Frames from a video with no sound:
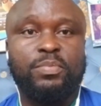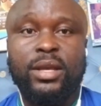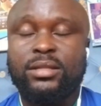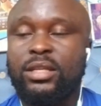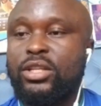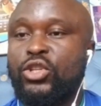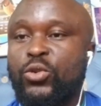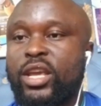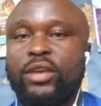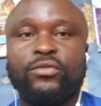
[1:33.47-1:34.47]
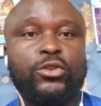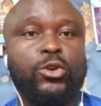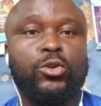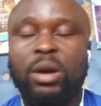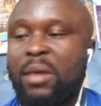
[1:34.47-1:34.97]
based in the UK, if you
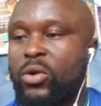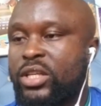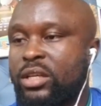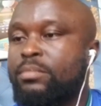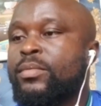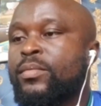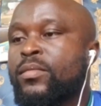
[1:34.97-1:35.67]
don't know about him.